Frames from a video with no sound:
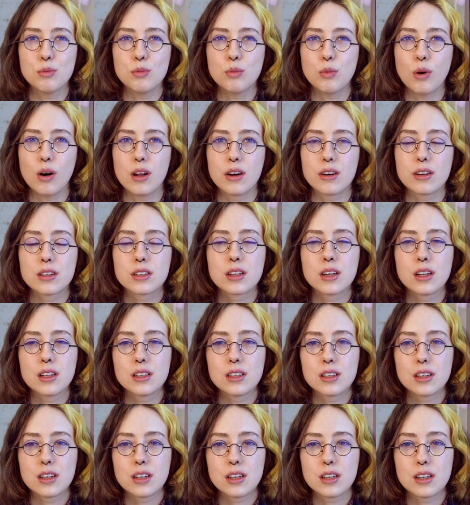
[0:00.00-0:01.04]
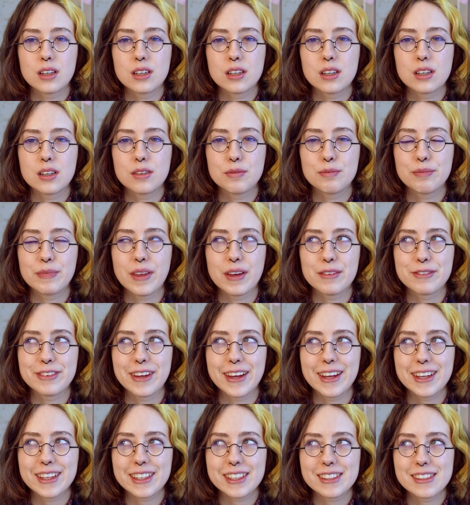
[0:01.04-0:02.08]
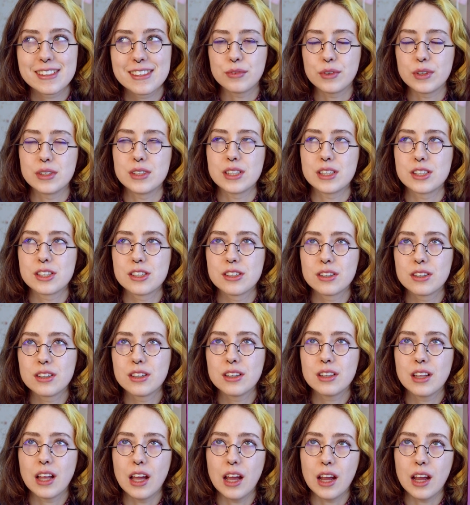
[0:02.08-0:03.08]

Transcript: watercolor effect for digital,